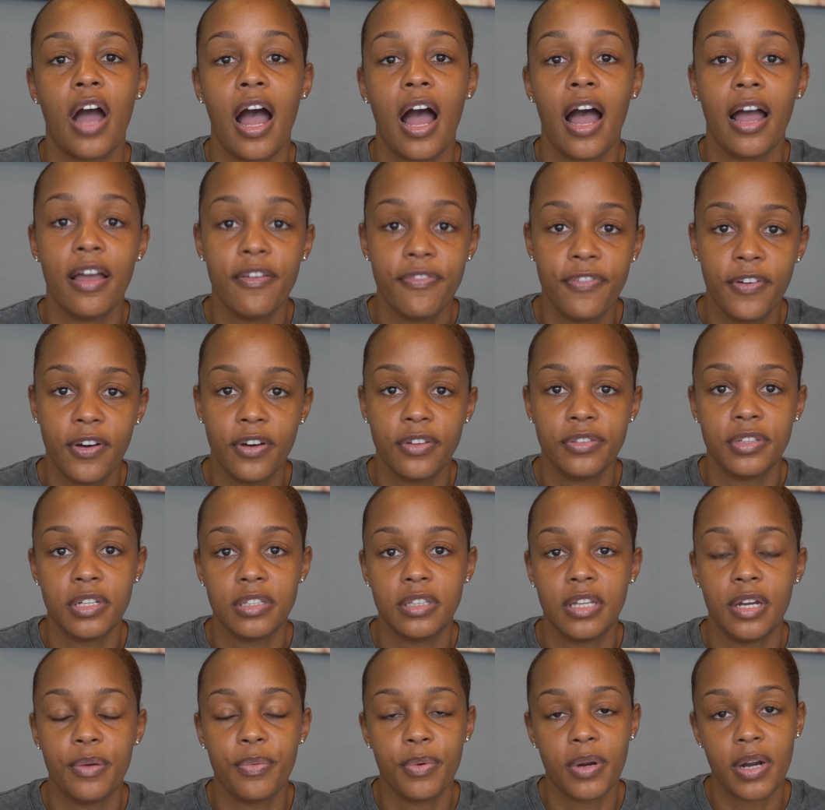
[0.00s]
I felt that
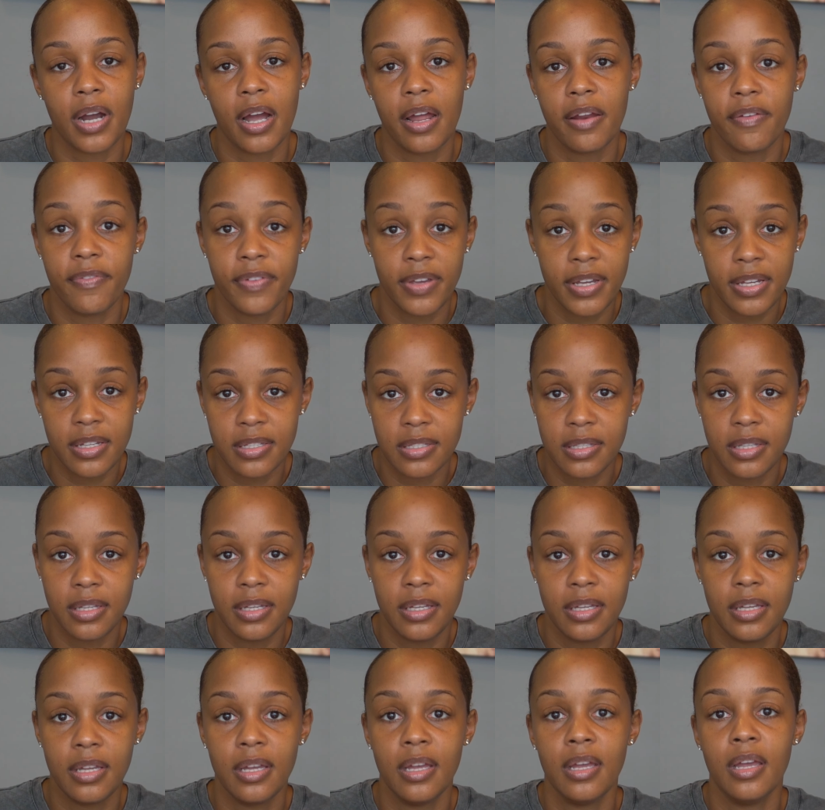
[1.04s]
they were kind of
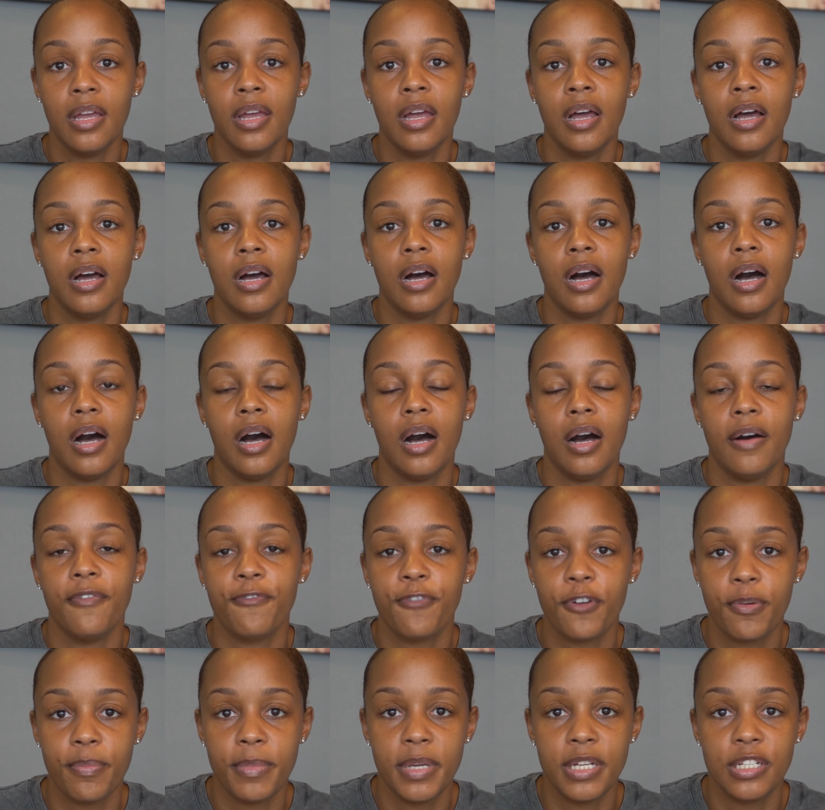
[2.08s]
easy
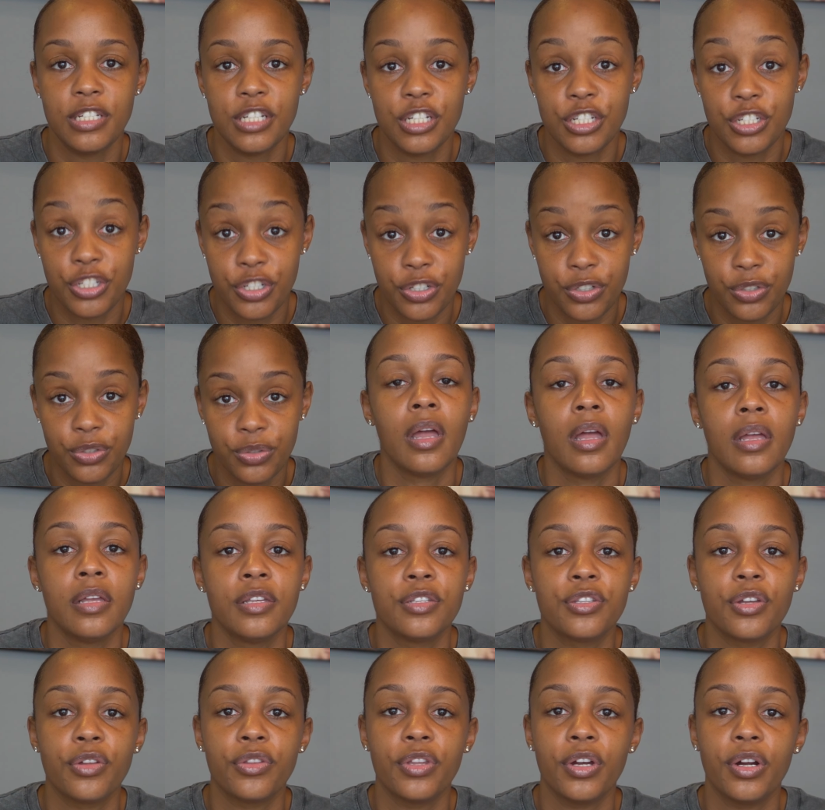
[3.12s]
for me to do.
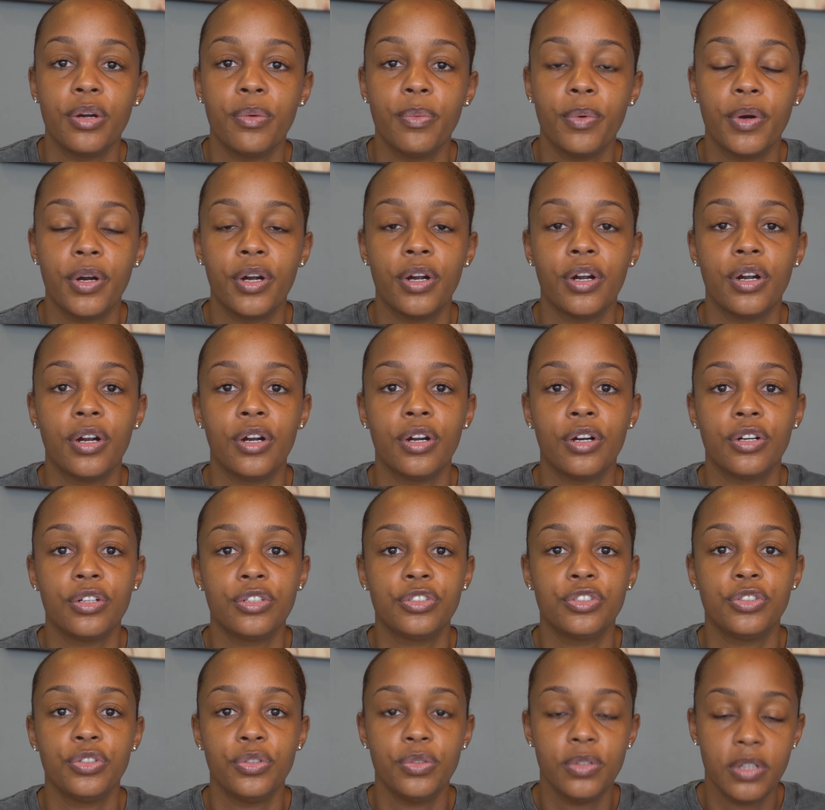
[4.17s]
So there were
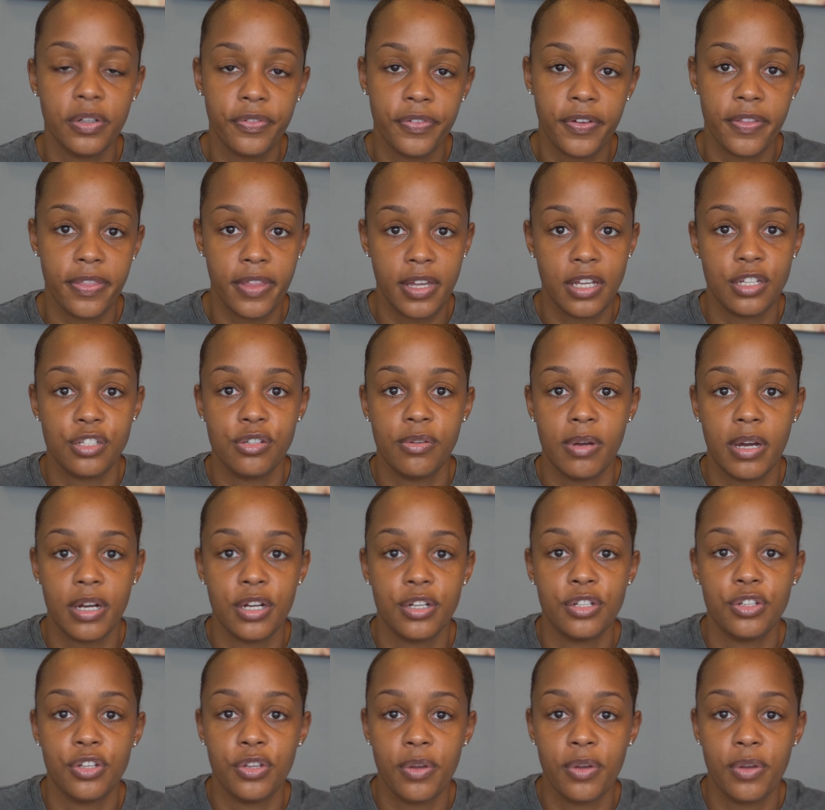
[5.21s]
2 different things you had to do.